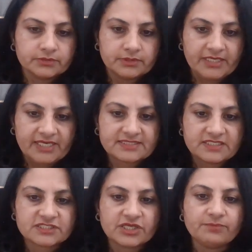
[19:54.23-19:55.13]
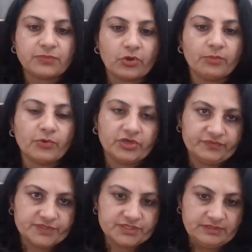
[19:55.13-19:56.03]
Next is employee
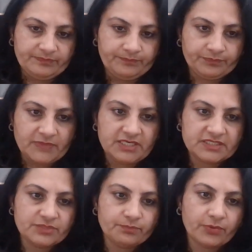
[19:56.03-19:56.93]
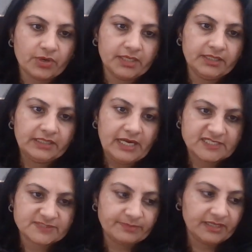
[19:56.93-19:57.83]
motivation. It is important
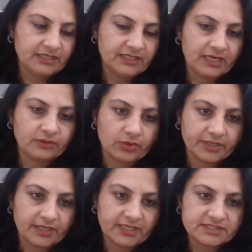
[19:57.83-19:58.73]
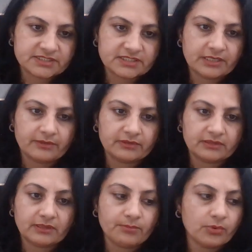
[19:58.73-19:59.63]
aspect in an organization.
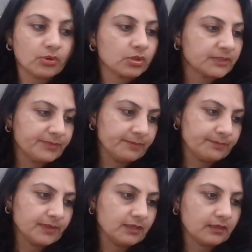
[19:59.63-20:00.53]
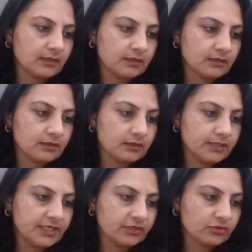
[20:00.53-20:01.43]
The more the people
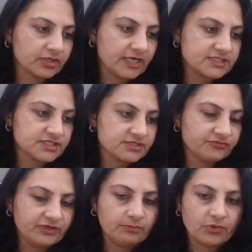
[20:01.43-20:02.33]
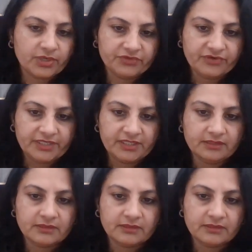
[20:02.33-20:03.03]
in an organization feel motivated,